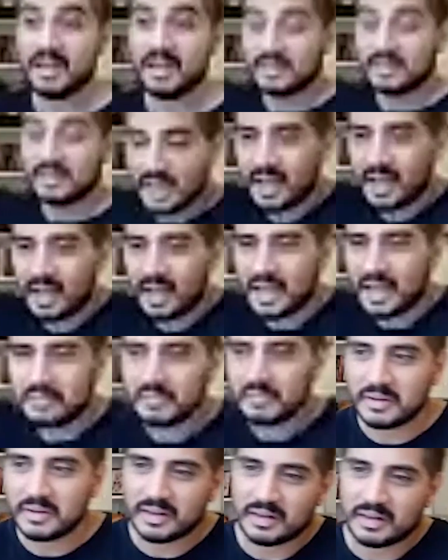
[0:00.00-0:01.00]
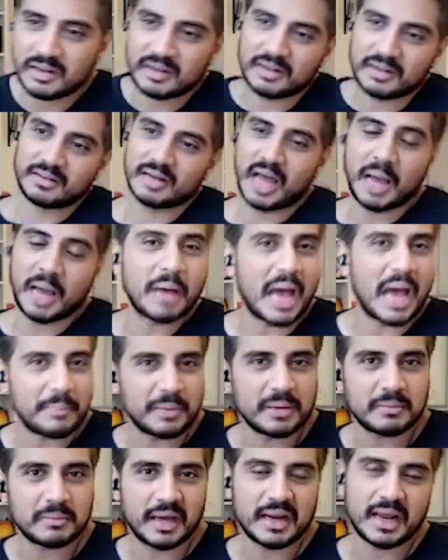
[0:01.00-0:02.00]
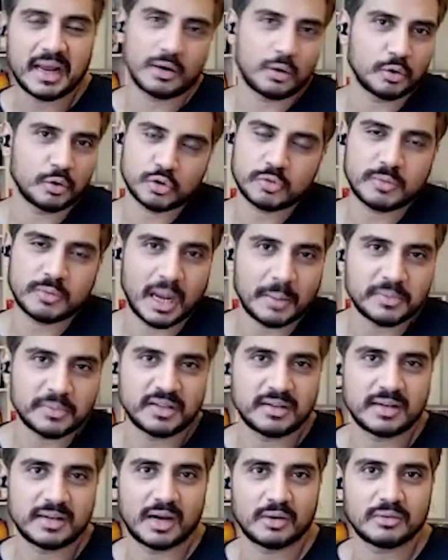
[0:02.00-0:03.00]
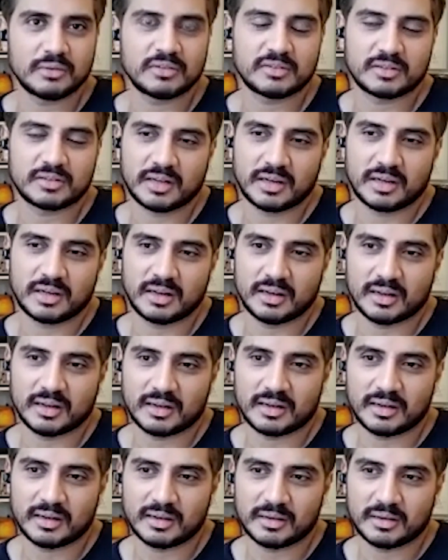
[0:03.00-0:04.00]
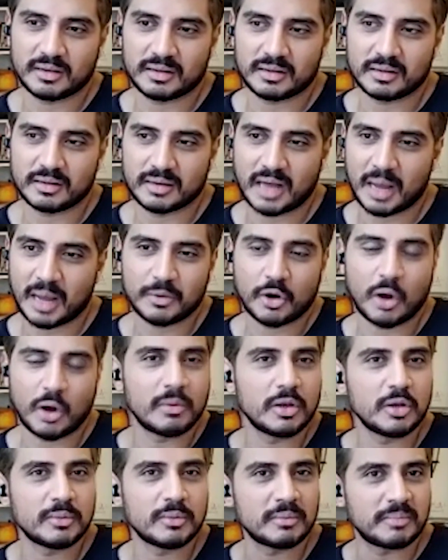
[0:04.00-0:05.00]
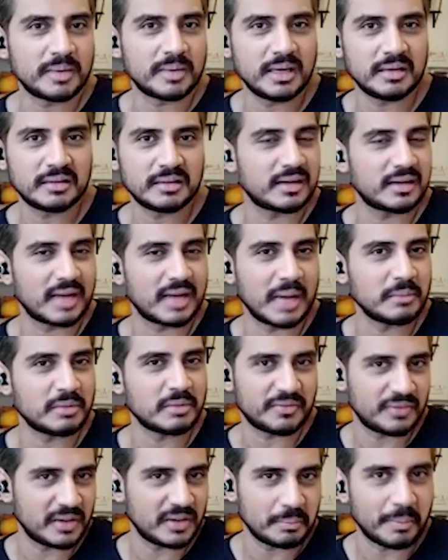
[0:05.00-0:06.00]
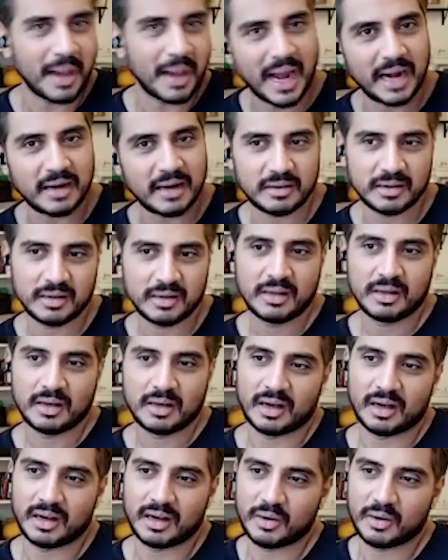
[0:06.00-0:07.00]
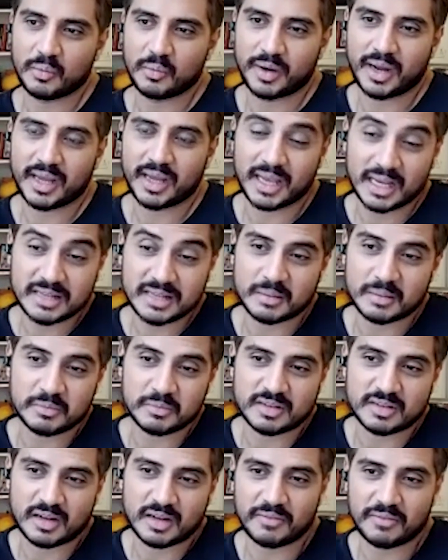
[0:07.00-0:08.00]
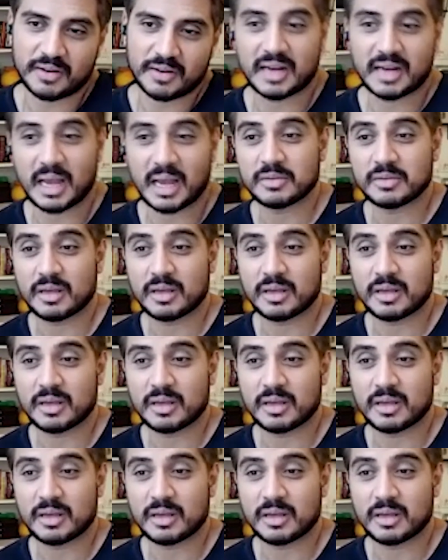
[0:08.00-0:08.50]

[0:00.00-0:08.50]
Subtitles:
Yeah, I'm happy, man. I go through my ups and downs. I'm a normal human being. There are times I feel bad when I get some stuff, and at times